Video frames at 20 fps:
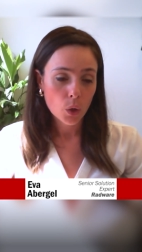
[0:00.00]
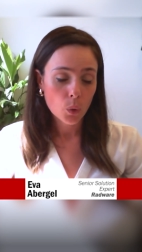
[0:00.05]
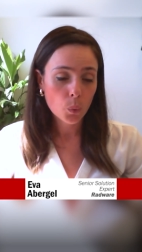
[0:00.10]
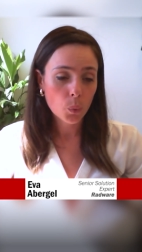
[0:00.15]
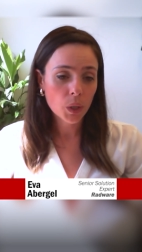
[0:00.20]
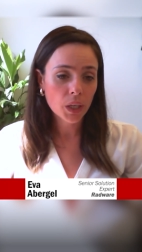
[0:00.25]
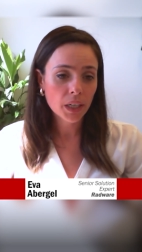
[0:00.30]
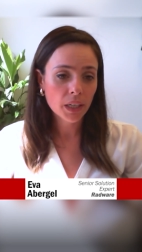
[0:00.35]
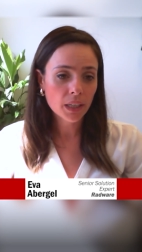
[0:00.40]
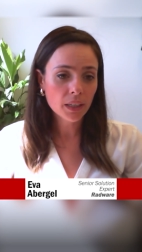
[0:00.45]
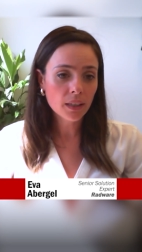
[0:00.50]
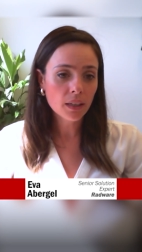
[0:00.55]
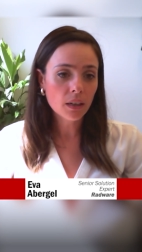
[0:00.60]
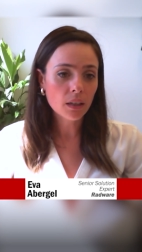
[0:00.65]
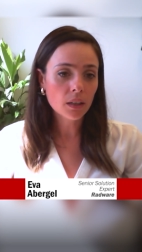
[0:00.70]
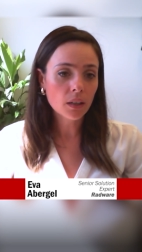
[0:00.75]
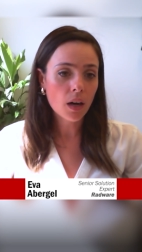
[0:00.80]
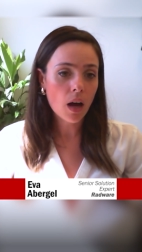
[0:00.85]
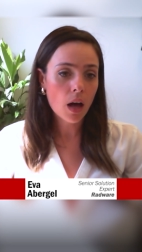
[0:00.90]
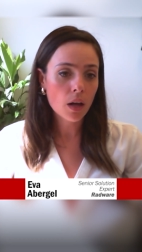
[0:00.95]
We need
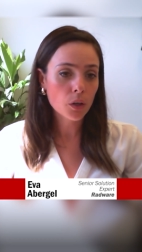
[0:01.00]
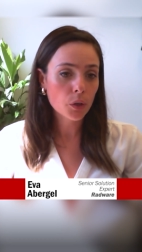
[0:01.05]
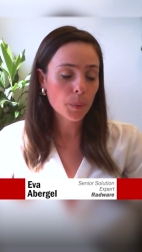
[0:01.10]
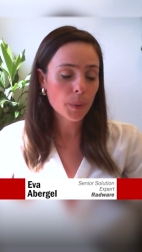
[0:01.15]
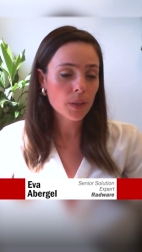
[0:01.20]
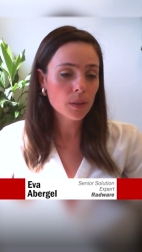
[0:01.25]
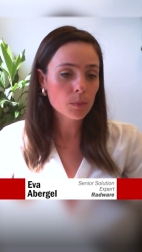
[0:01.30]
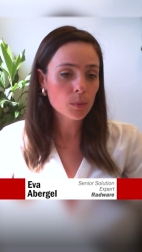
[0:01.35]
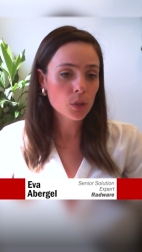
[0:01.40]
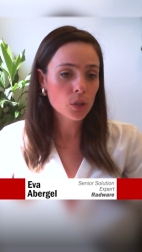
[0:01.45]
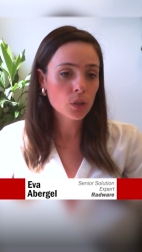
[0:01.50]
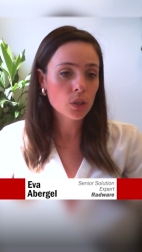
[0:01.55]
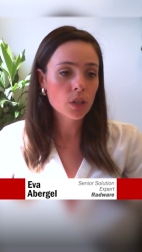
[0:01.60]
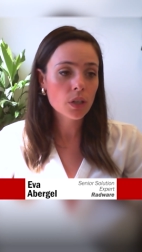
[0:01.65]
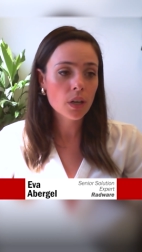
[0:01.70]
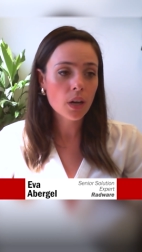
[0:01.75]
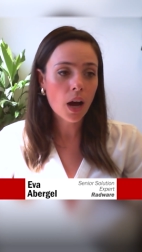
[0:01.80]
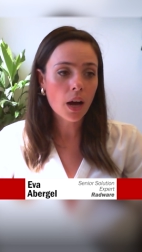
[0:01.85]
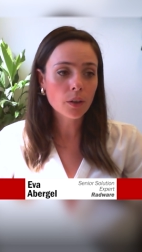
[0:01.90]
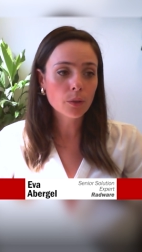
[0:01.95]
our algorithms to
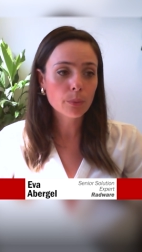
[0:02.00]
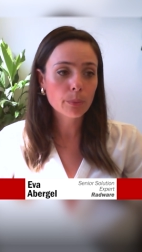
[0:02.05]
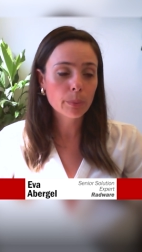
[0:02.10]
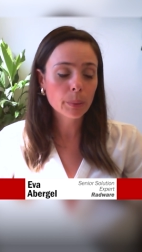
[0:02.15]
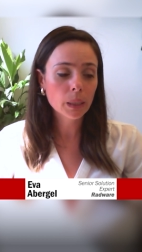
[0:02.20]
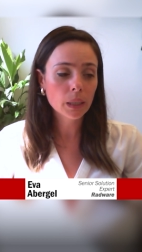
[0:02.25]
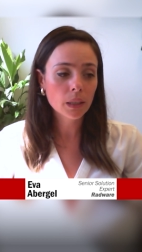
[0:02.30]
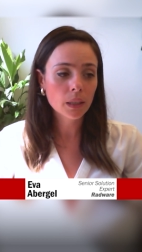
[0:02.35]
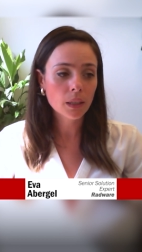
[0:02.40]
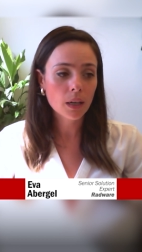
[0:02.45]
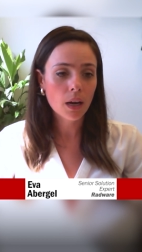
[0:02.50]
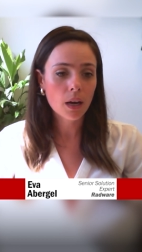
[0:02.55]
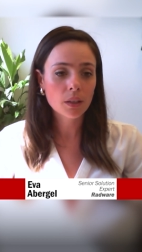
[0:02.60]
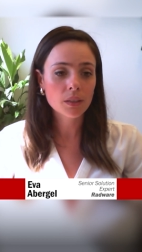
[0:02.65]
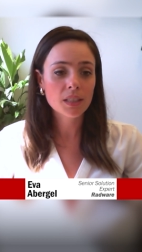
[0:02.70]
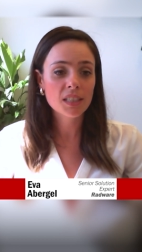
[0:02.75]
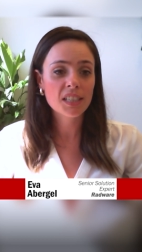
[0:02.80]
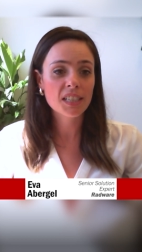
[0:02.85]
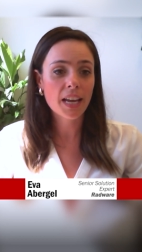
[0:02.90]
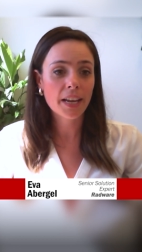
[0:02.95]
not be on
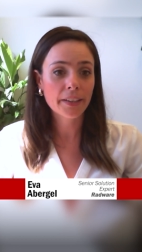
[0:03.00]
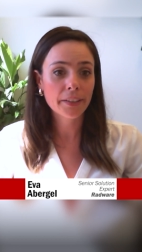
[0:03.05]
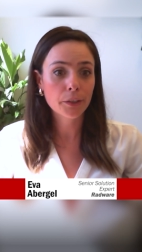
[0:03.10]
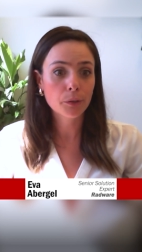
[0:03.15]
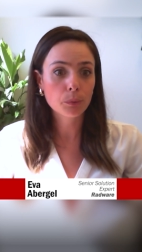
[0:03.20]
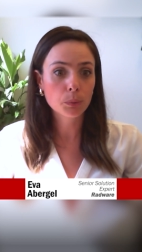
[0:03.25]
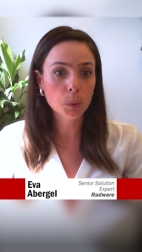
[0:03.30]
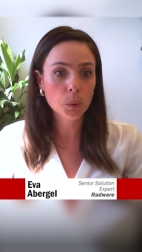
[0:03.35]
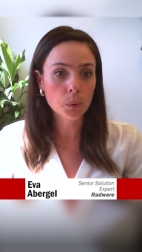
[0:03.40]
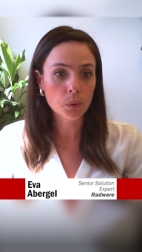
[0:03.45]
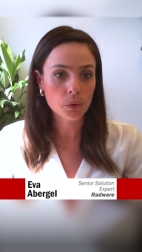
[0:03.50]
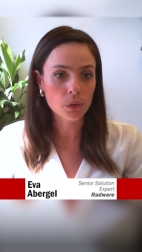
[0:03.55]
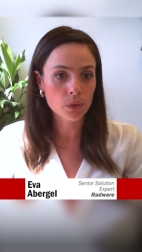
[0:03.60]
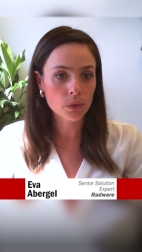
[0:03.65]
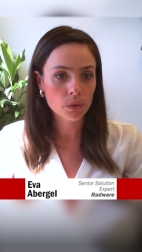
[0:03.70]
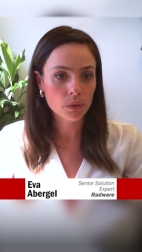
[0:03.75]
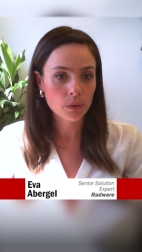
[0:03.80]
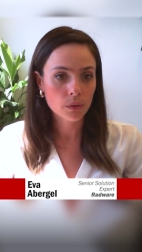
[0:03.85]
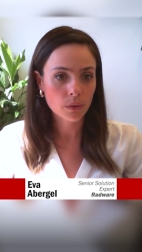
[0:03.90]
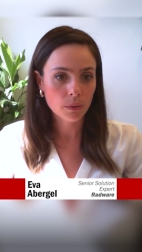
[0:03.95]
static walls,
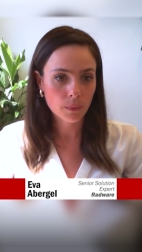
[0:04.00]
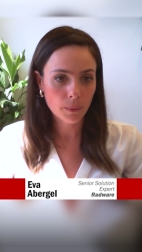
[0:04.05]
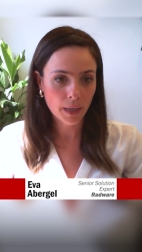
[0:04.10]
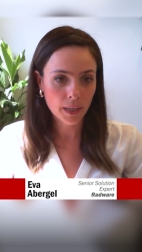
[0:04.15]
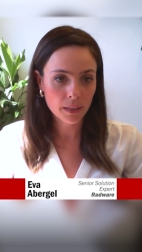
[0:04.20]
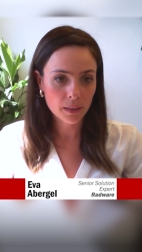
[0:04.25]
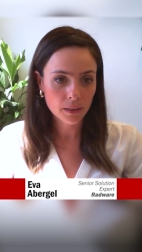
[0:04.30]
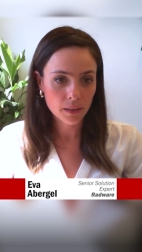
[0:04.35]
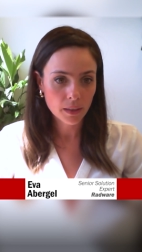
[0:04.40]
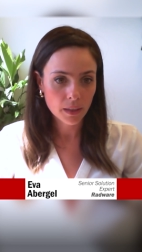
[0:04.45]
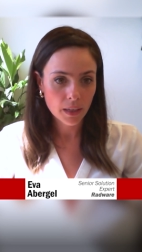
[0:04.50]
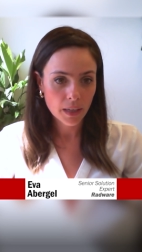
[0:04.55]
right?